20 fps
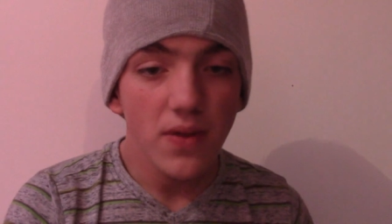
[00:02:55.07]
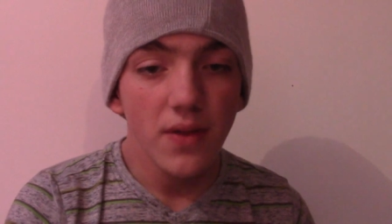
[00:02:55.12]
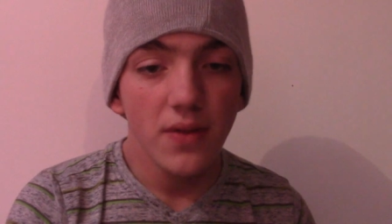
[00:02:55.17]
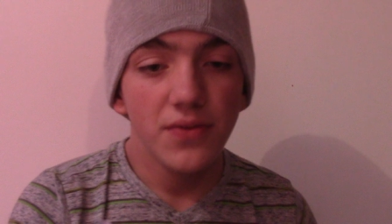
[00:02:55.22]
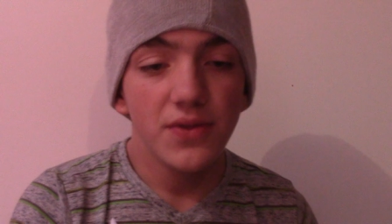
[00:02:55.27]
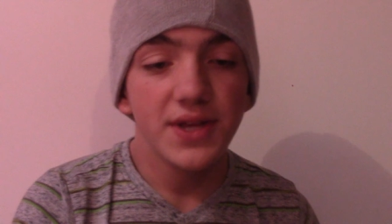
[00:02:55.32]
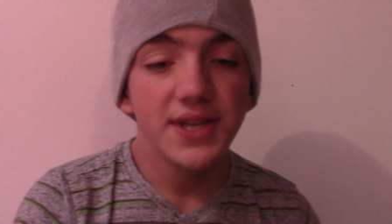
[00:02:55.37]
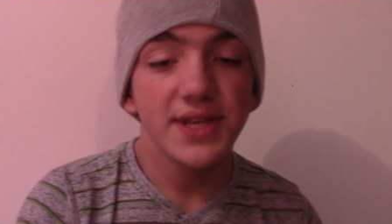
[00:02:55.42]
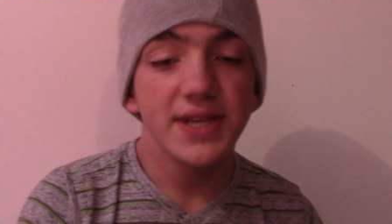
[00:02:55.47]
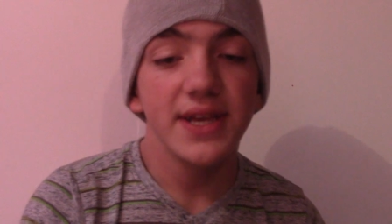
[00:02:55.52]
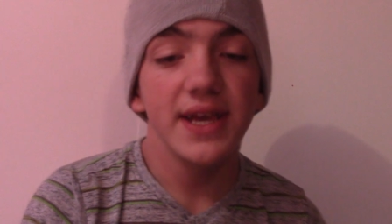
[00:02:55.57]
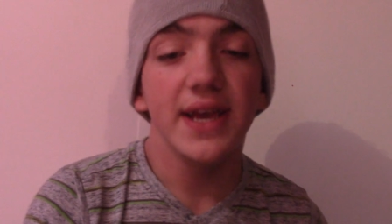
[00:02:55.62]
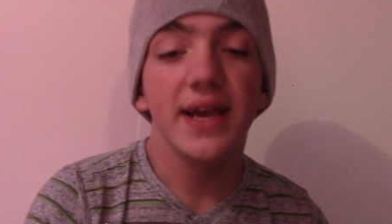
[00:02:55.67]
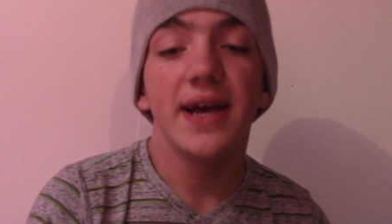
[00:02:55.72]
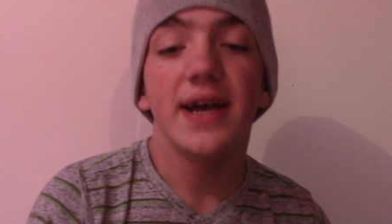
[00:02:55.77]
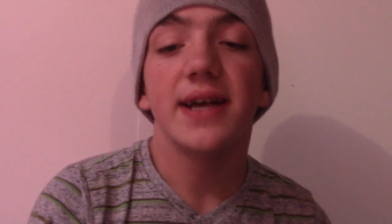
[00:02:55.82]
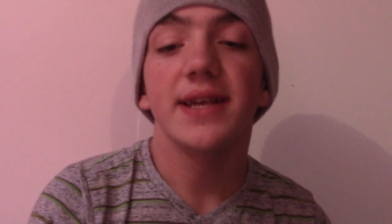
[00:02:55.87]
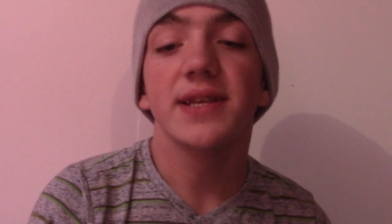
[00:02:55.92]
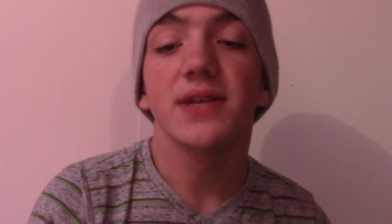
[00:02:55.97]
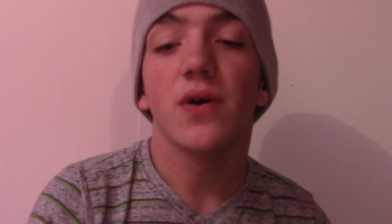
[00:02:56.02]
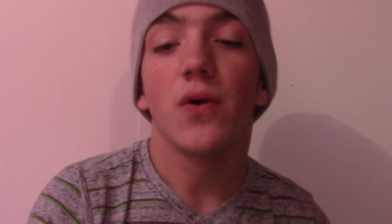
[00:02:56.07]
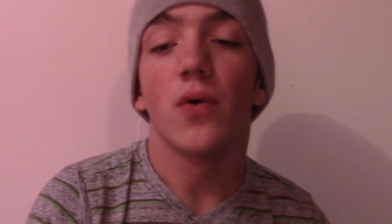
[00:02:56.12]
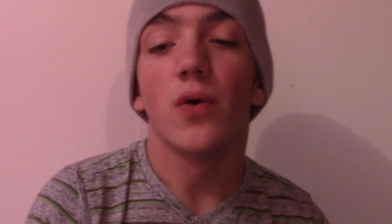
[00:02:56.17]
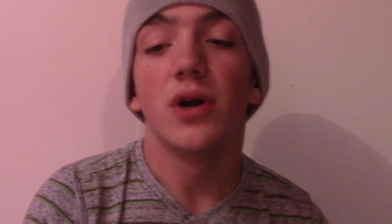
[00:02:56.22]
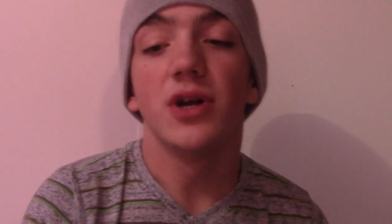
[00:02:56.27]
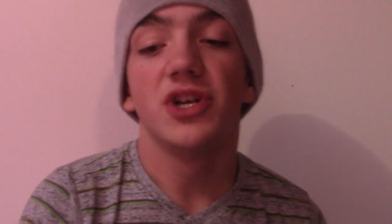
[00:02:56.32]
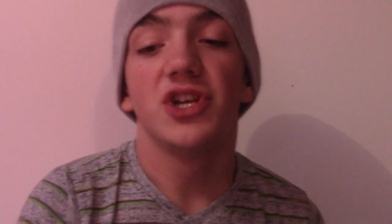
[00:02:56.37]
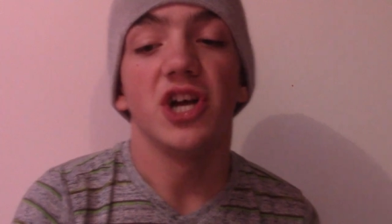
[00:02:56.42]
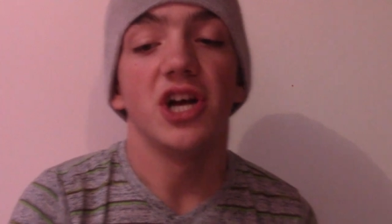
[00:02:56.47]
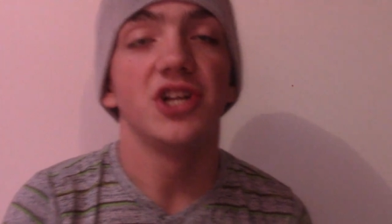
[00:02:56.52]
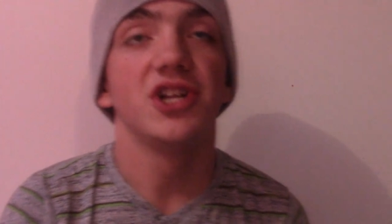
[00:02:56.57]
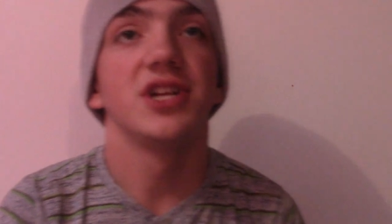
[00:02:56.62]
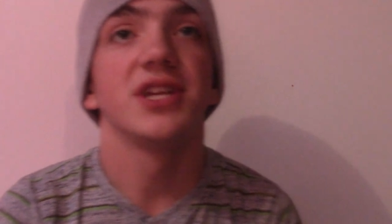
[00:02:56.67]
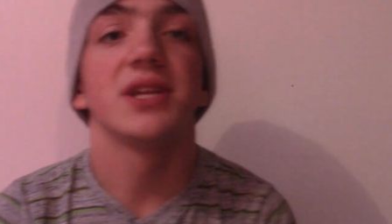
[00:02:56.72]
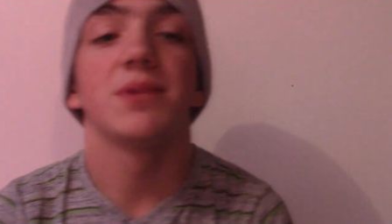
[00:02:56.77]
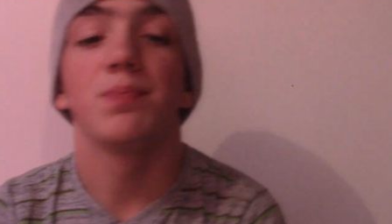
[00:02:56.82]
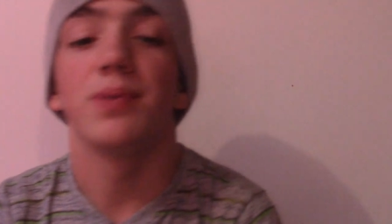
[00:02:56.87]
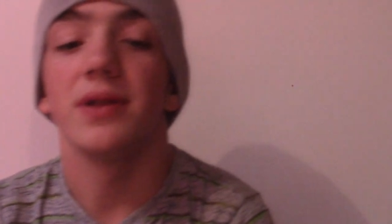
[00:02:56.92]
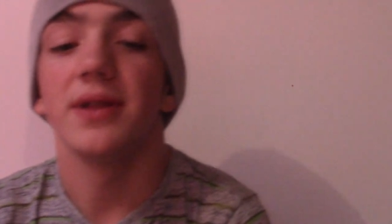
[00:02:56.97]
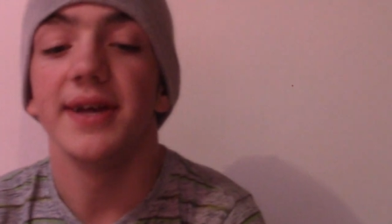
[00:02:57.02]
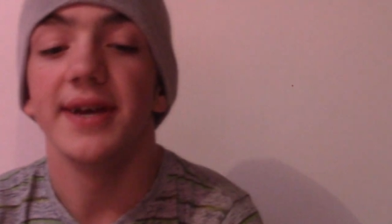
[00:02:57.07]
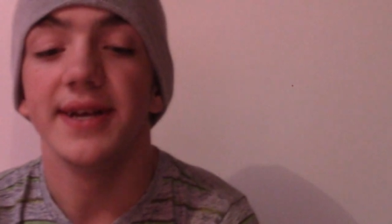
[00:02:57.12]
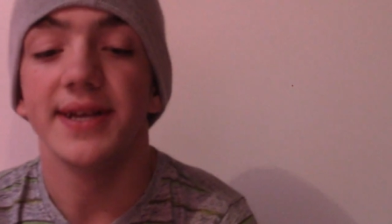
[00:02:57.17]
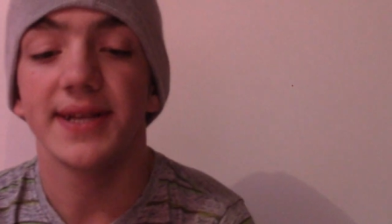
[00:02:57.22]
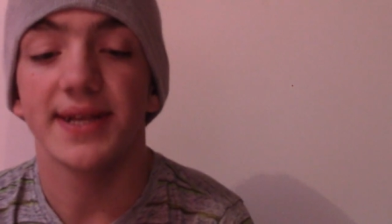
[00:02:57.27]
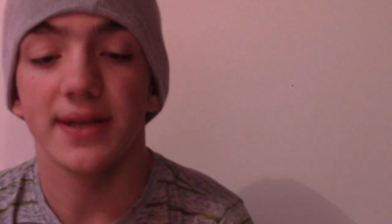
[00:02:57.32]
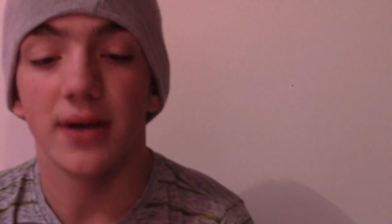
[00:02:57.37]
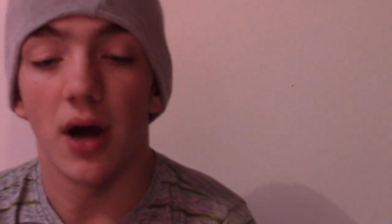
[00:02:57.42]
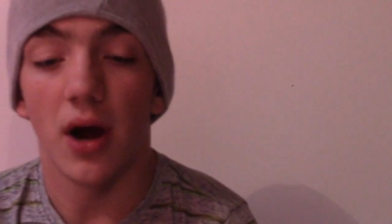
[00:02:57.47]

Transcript: The CES court judges police